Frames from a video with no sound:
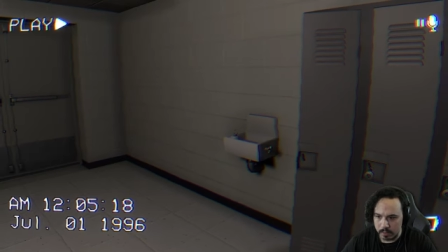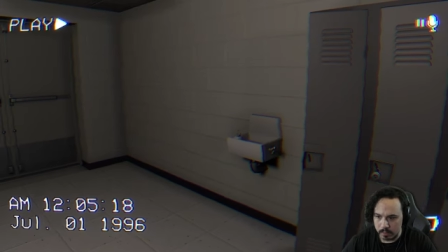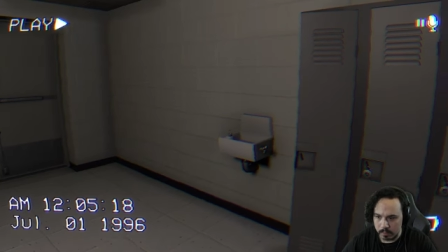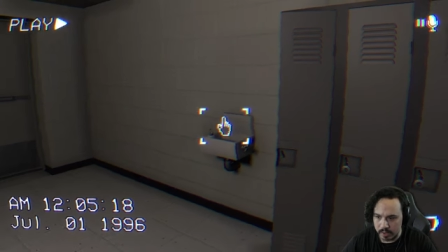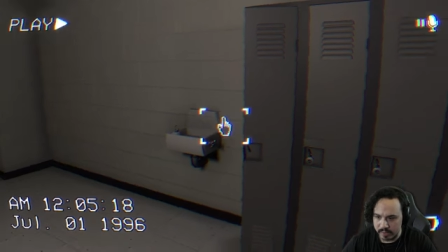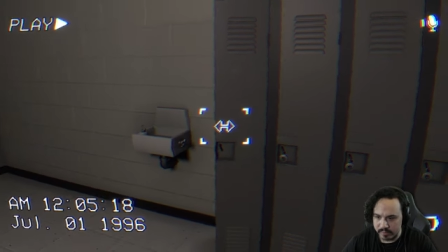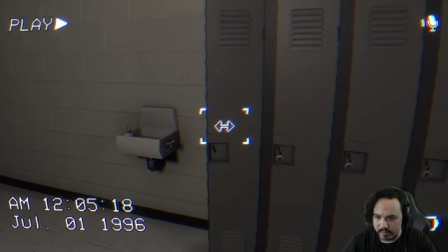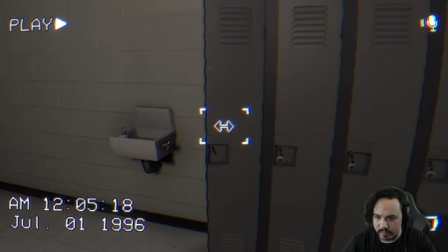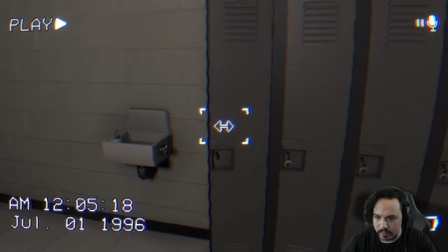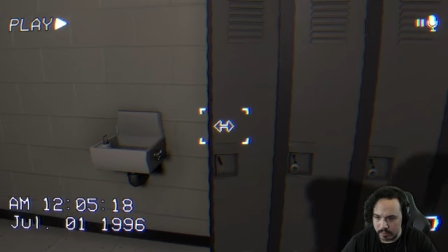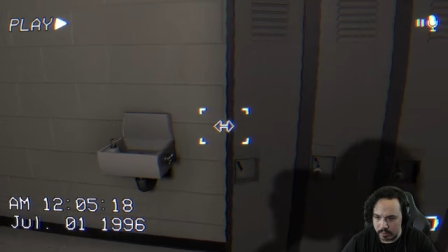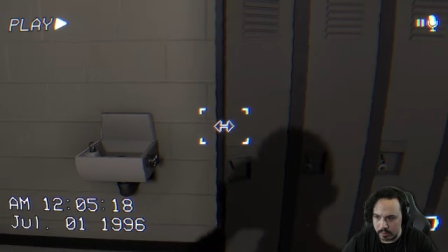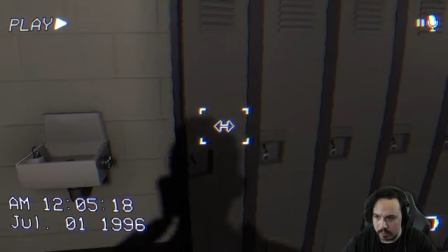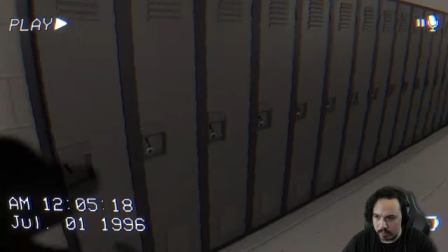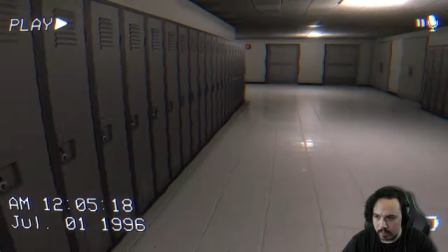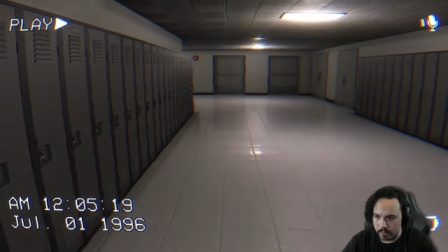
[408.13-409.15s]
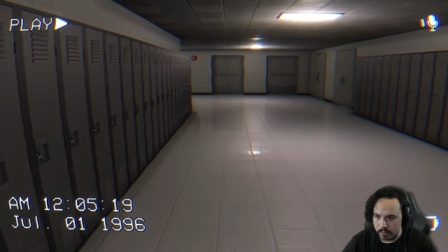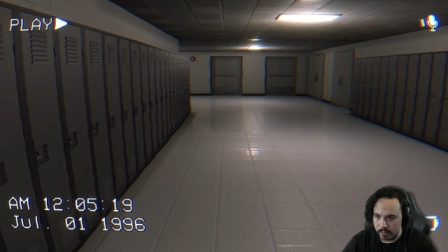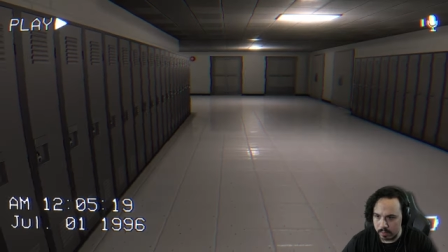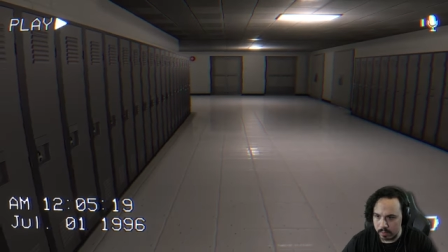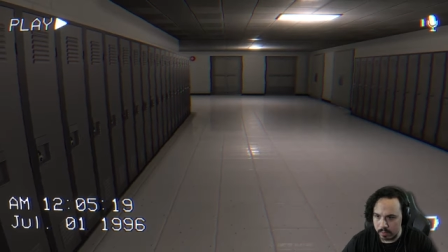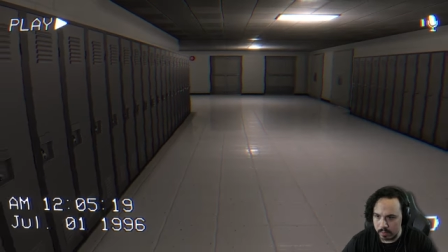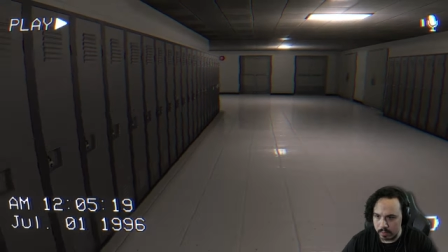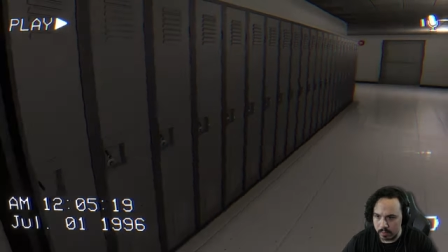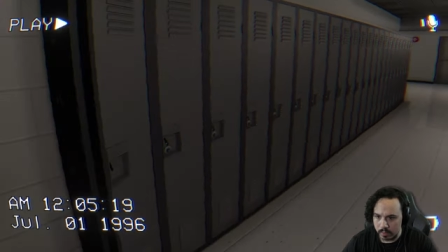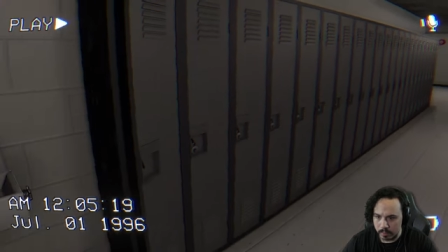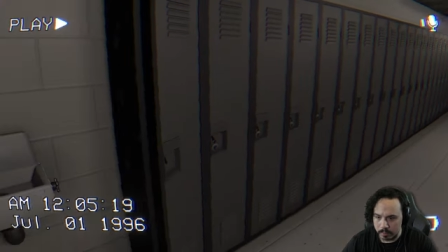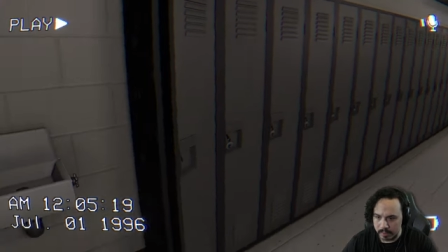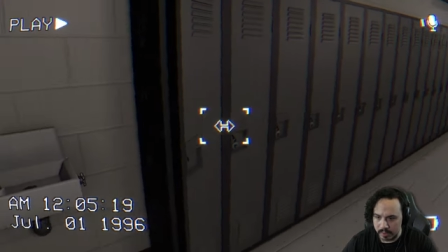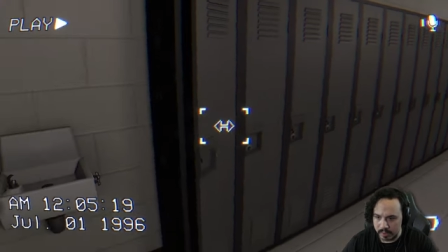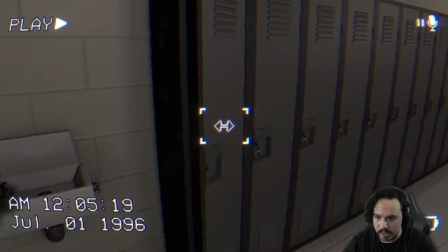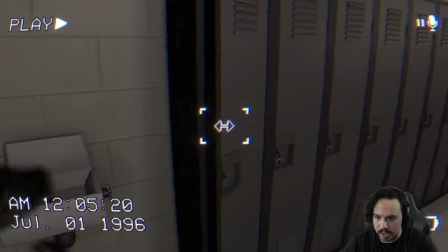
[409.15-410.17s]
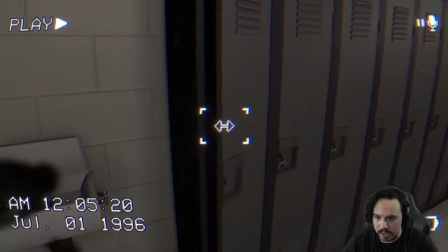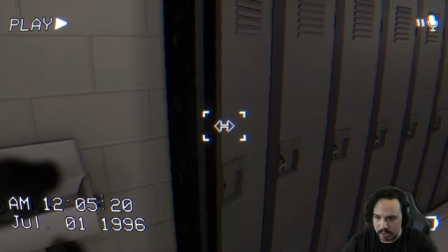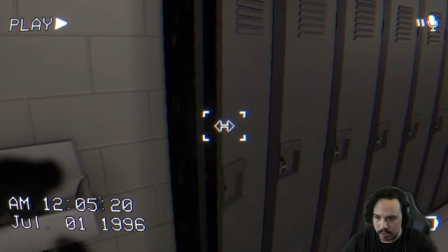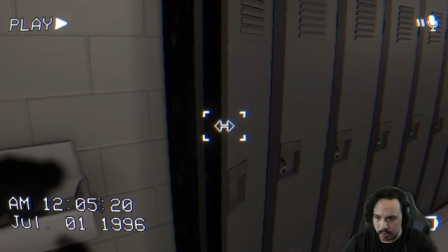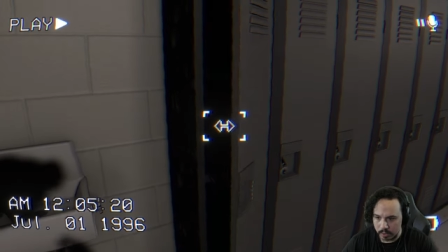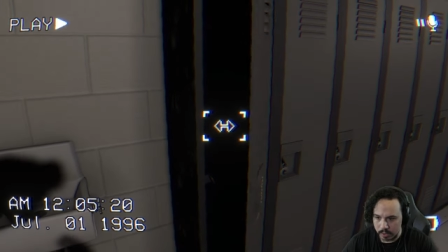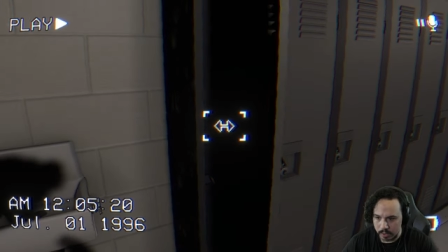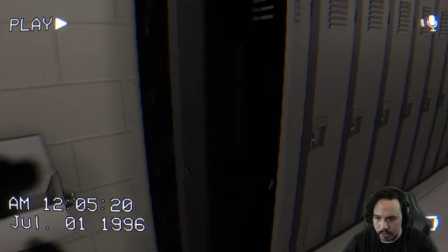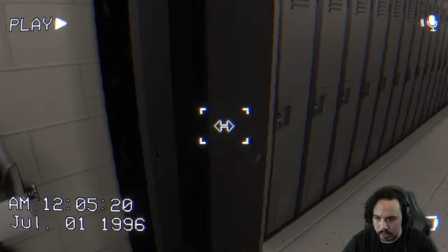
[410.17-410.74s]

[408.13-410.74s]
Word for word: Why is there an open locker?